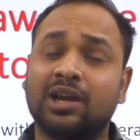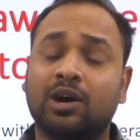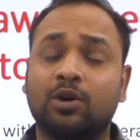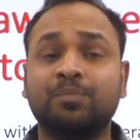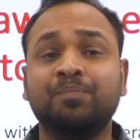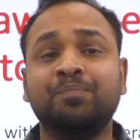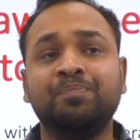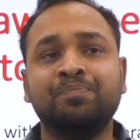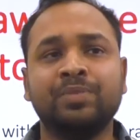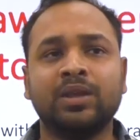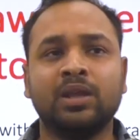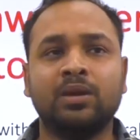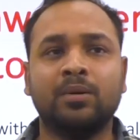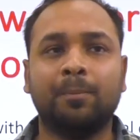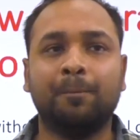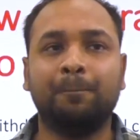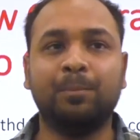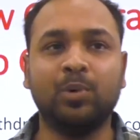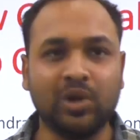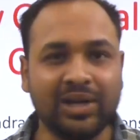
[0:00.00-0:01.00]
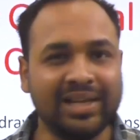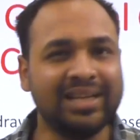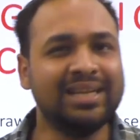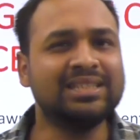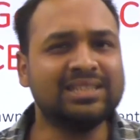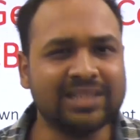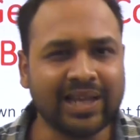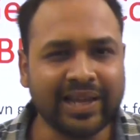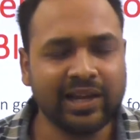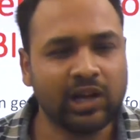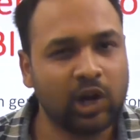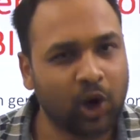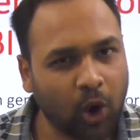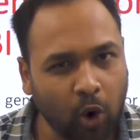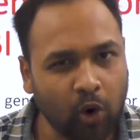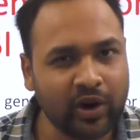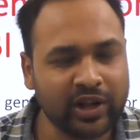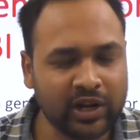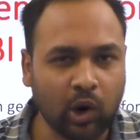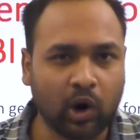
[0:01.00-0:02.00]
Now, police and
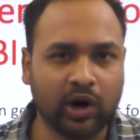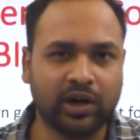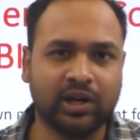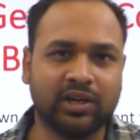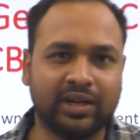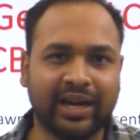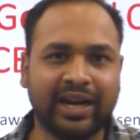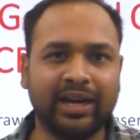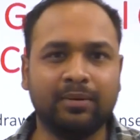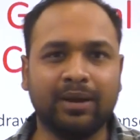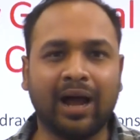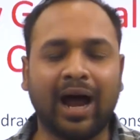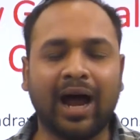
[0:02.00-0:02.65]
law and order, right?